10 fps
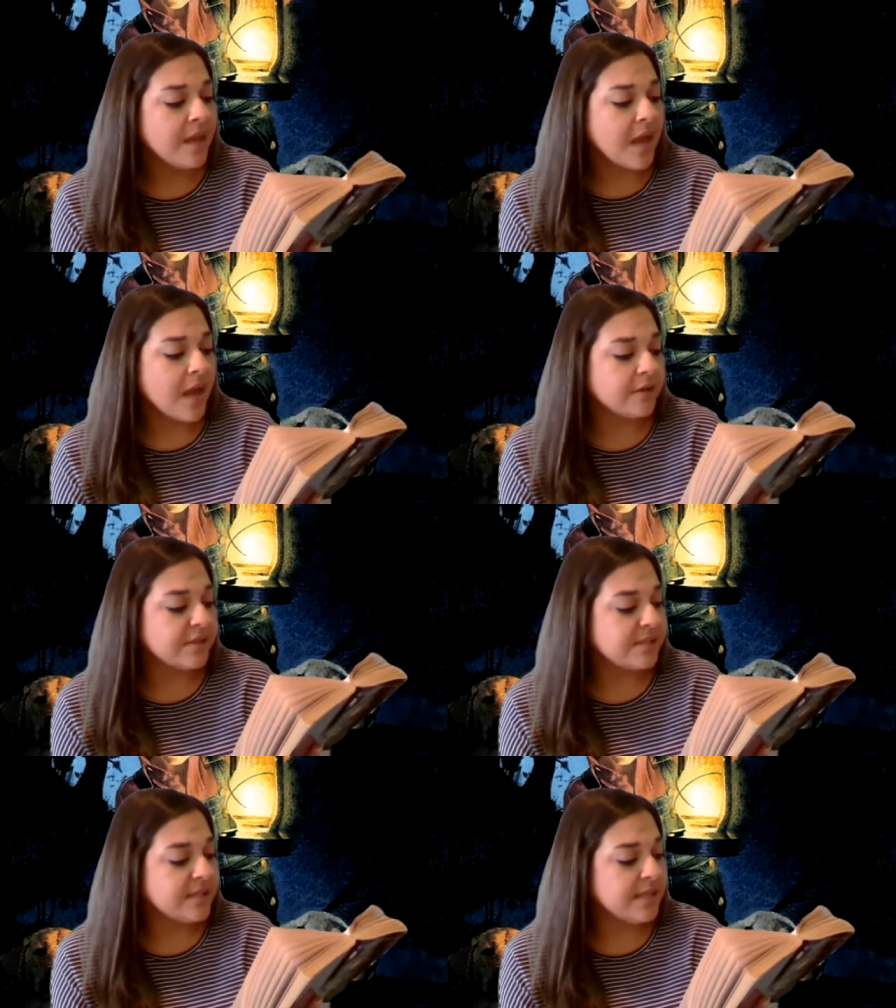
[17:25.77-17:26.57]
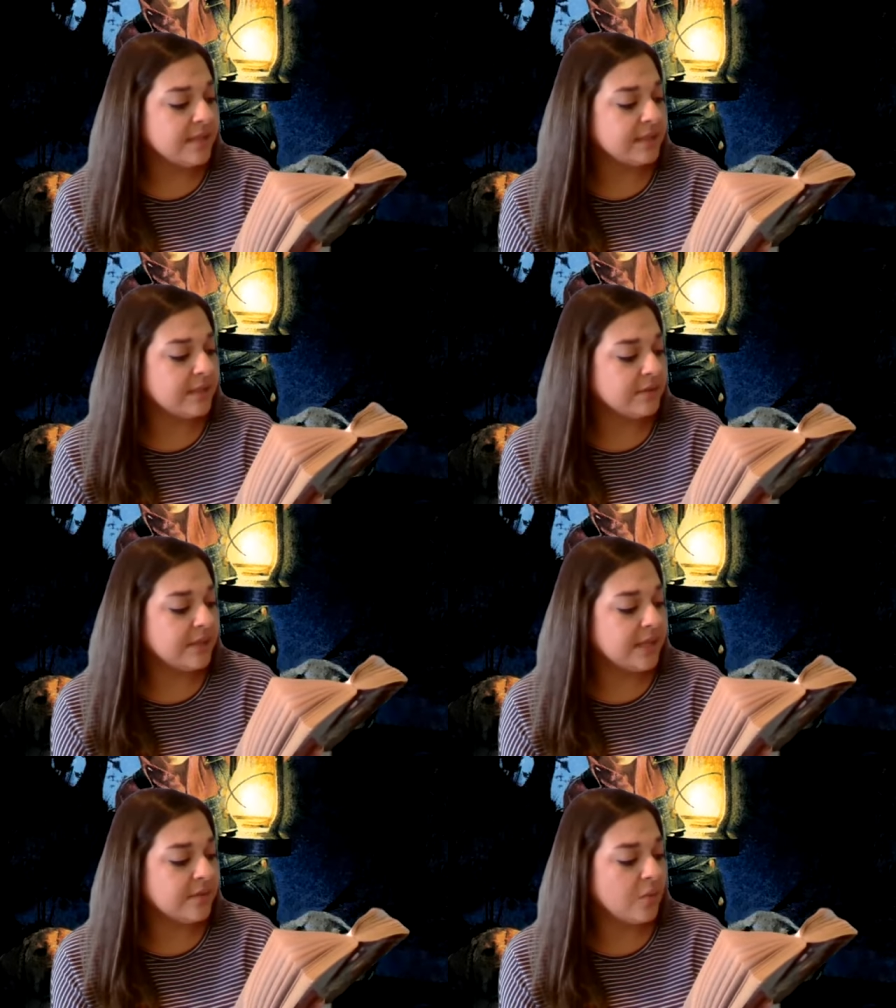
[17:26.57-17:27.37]
I could see
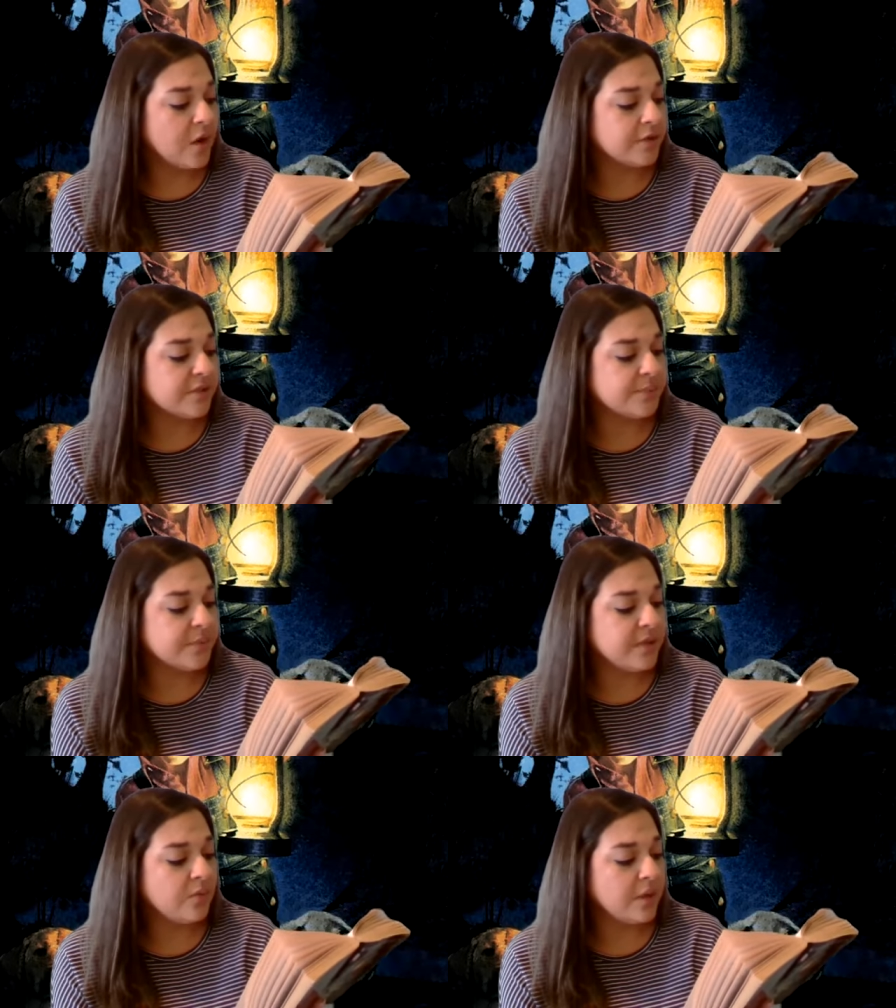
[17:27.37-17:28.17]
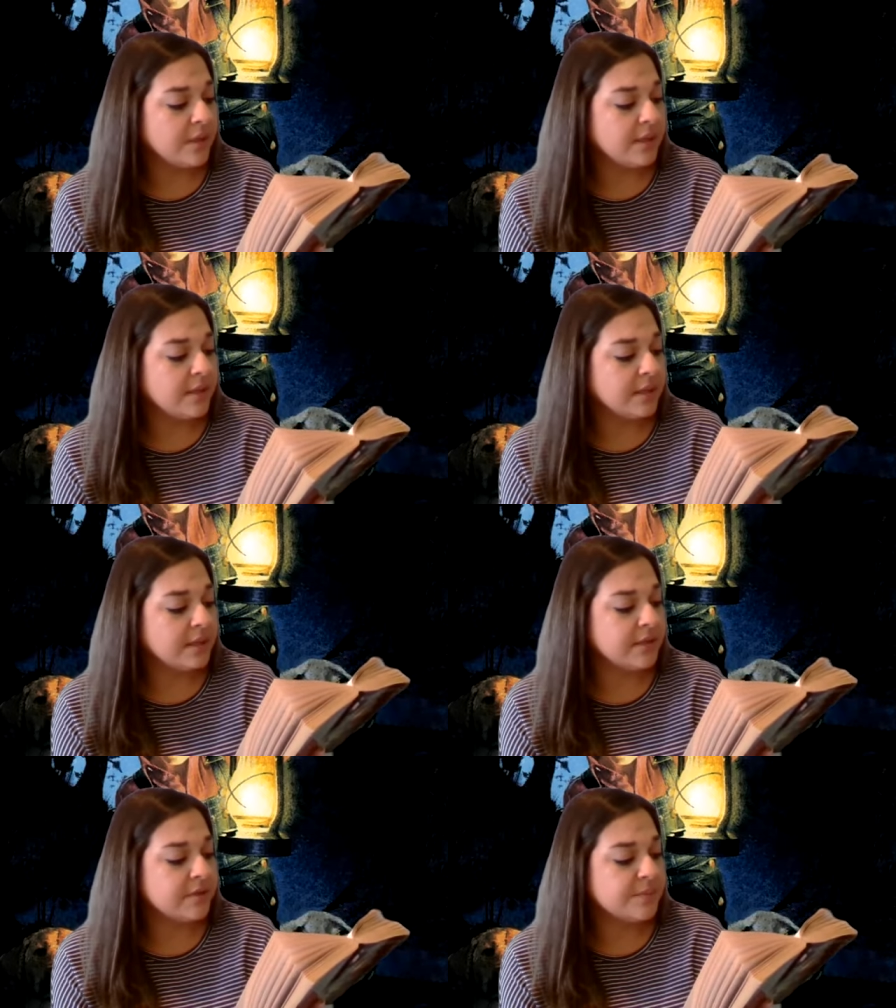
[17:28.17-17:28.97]
clearly in the
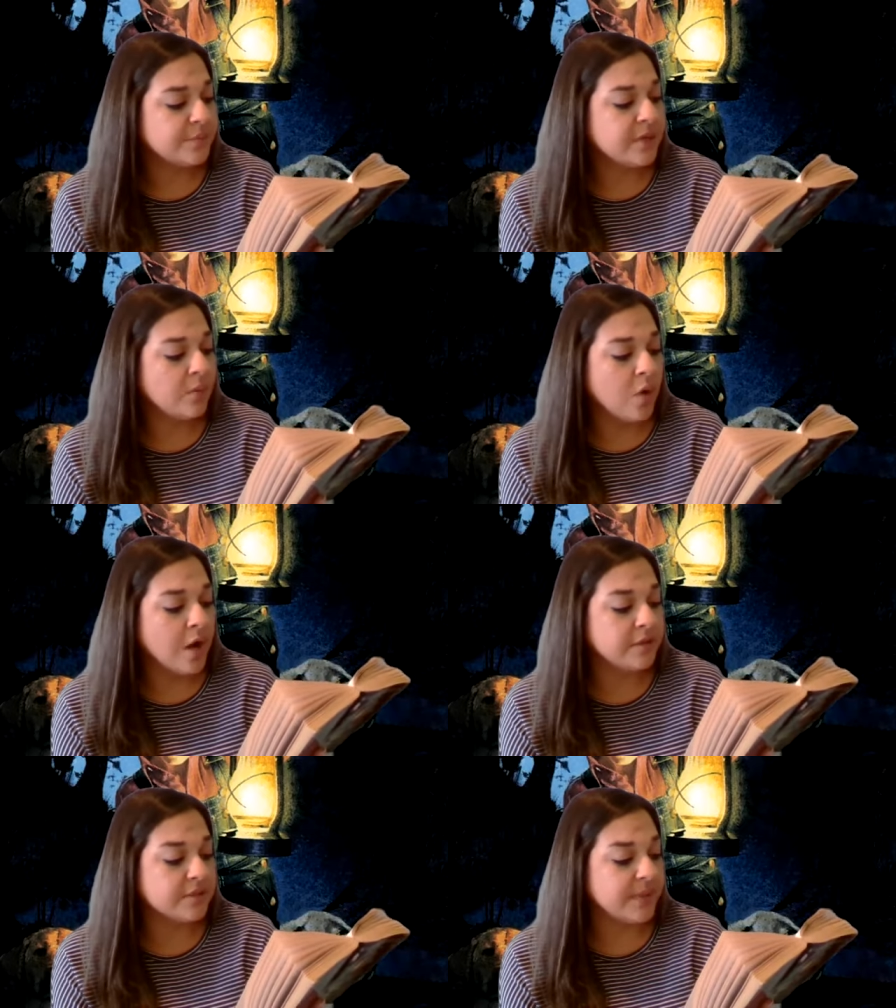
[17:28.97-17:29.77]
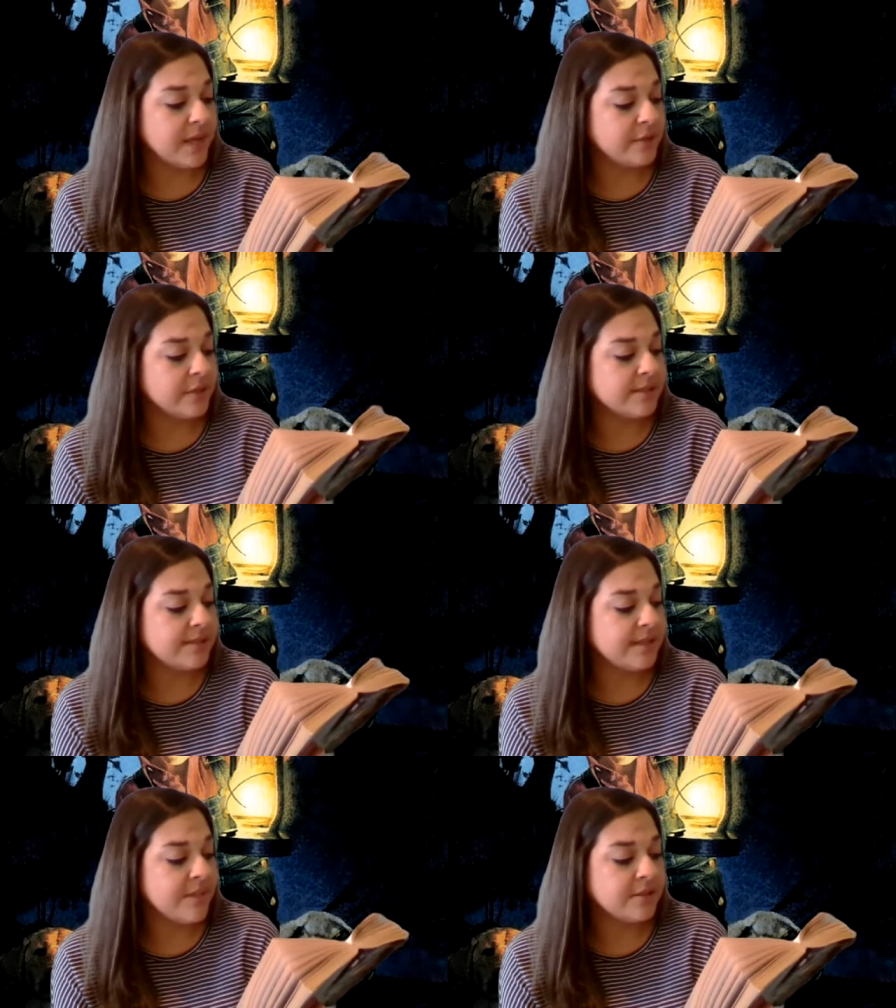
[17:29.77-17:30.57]
clear spring waters, but I couldn't
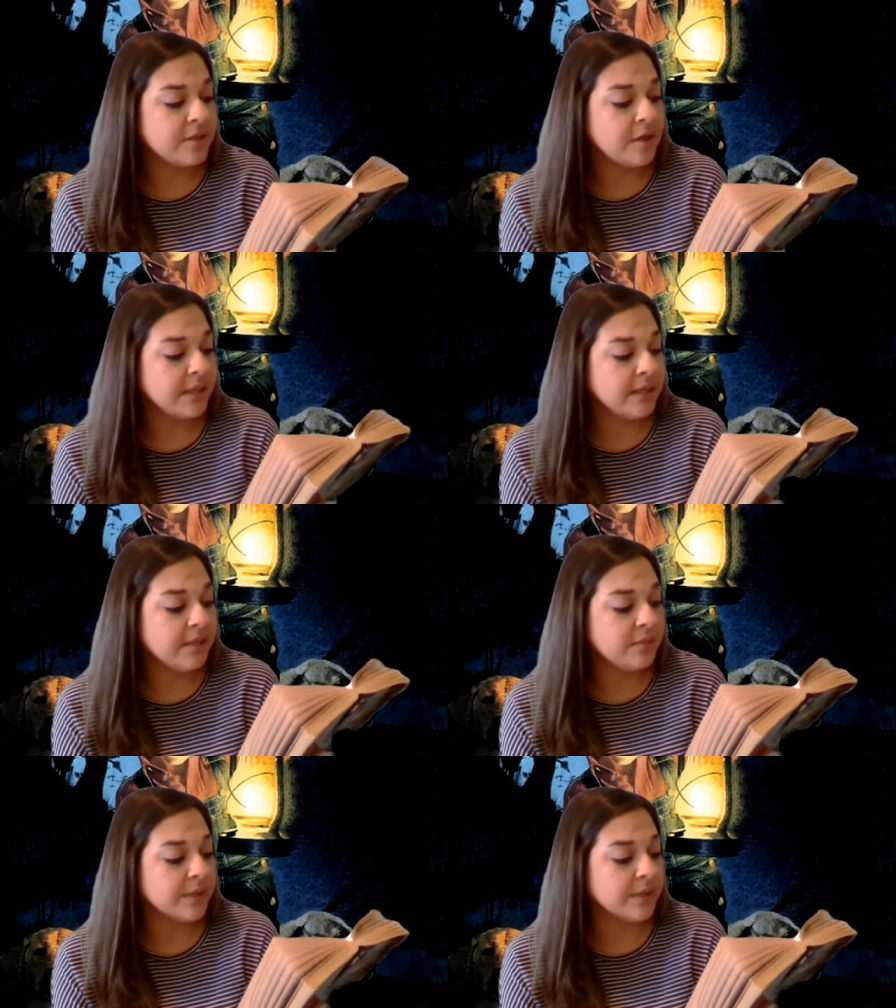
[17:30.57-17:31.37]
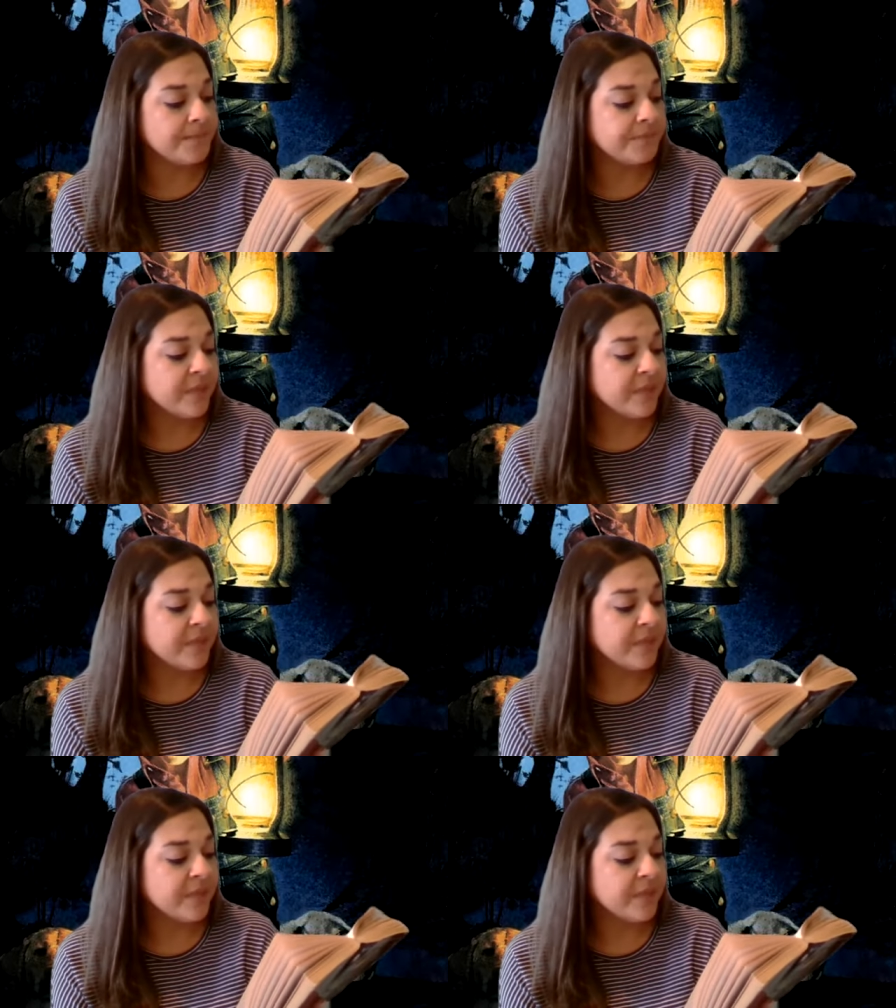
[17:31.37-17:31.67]
see my dog anywhere.